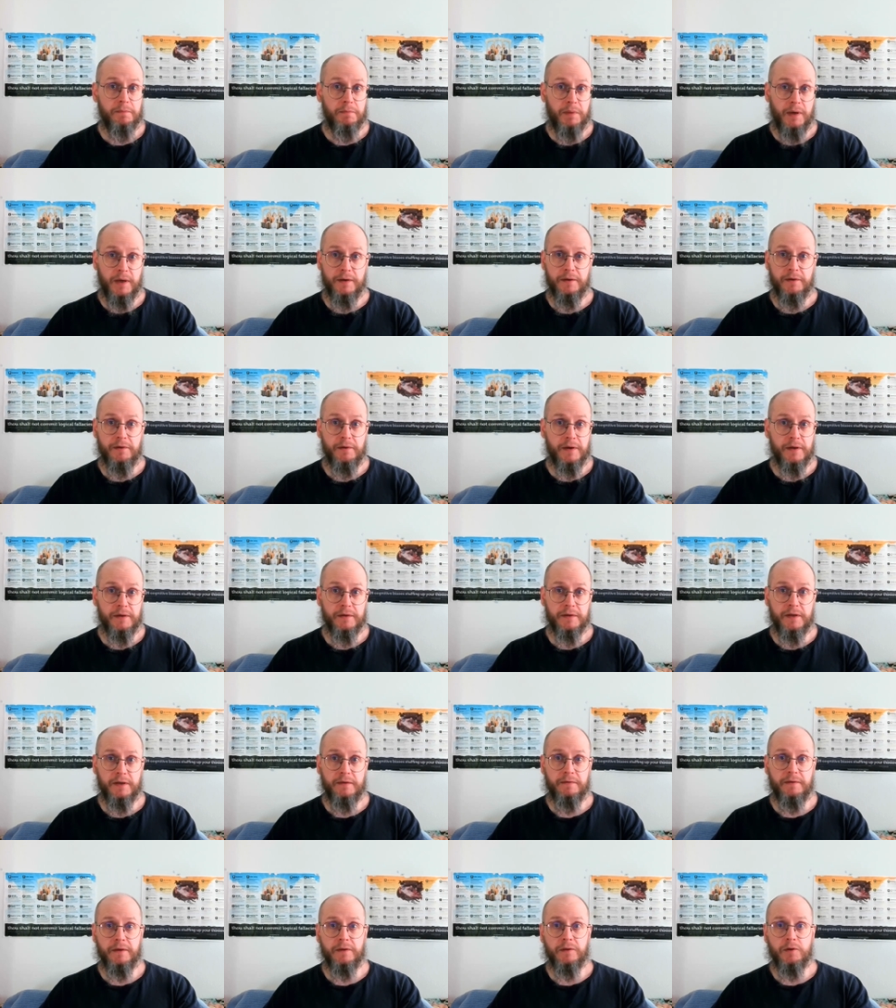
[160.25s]
pondering
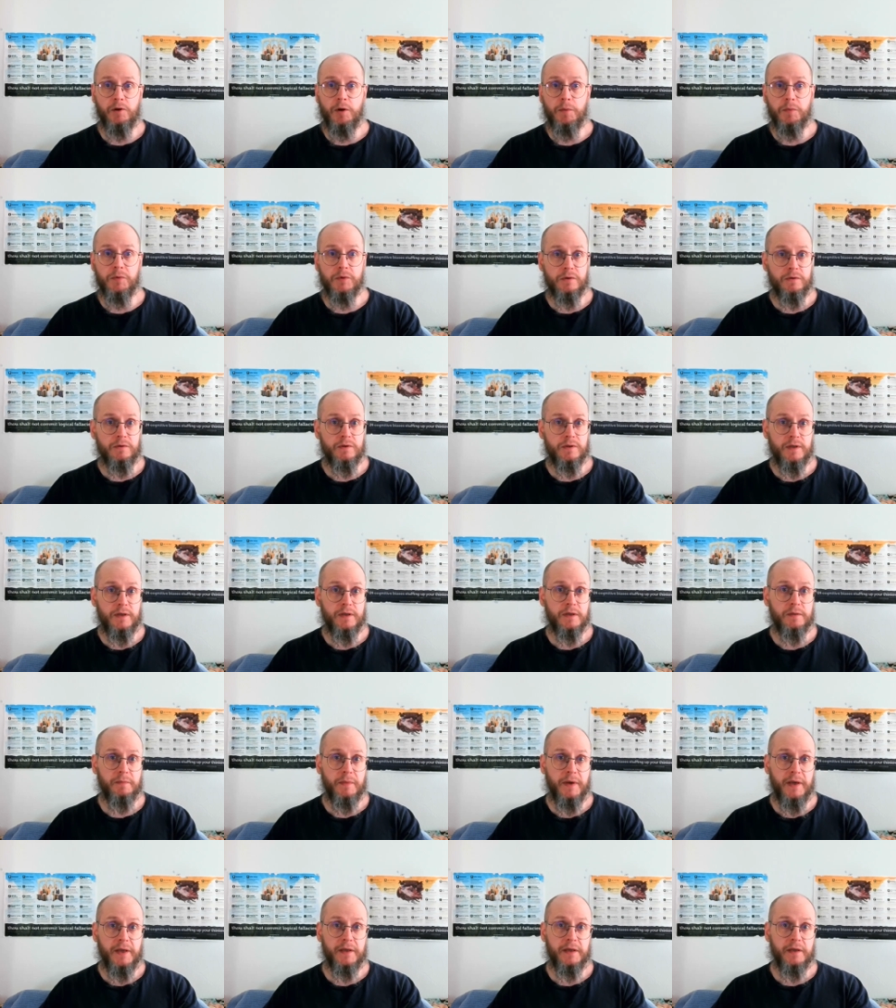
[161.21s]
different options and
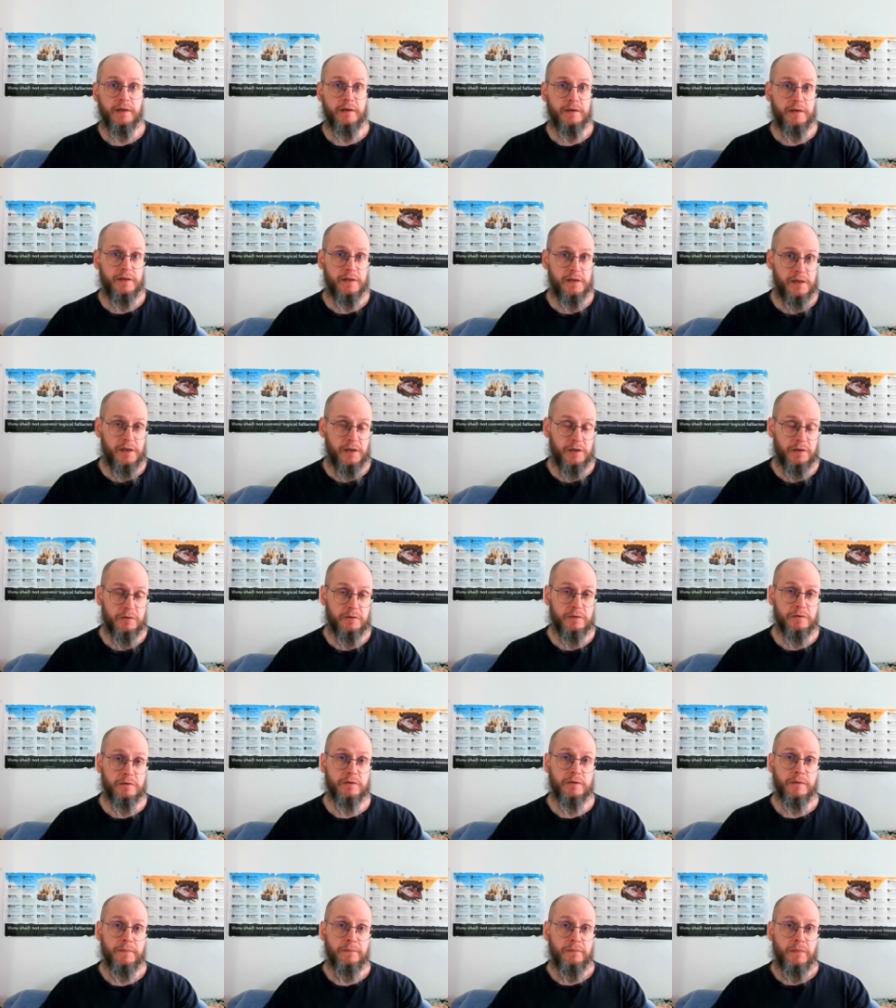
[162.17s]
making
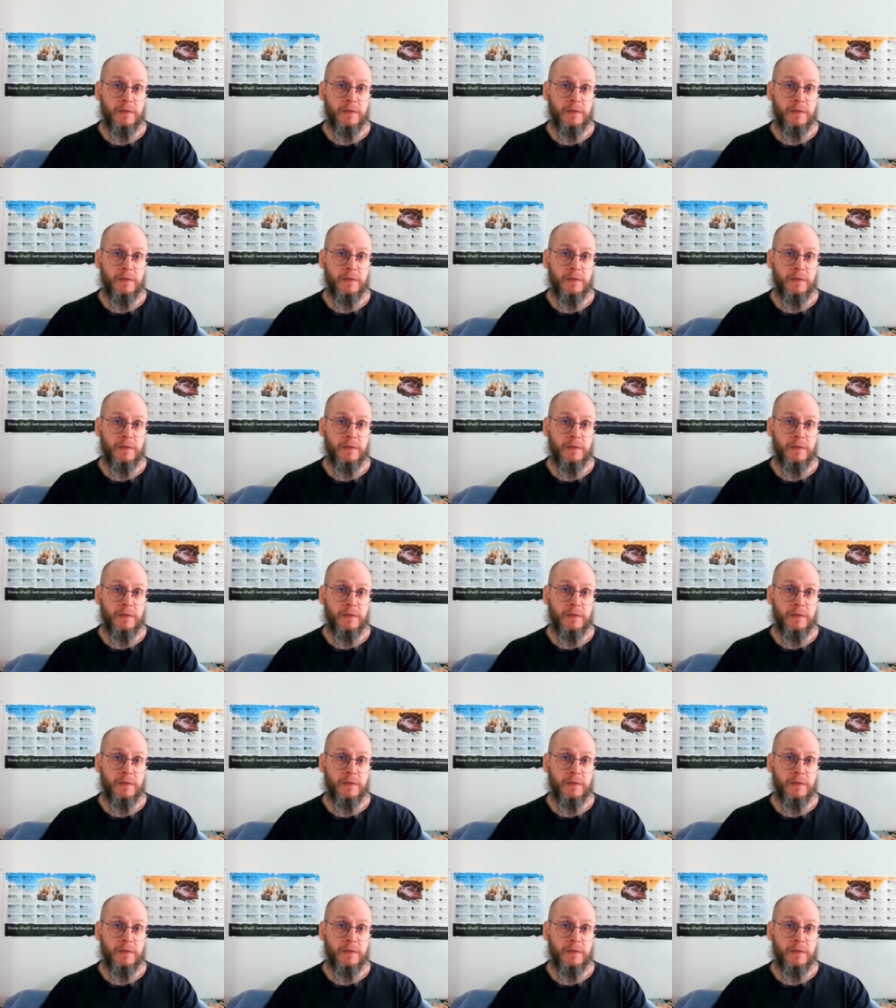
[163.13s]
decisions,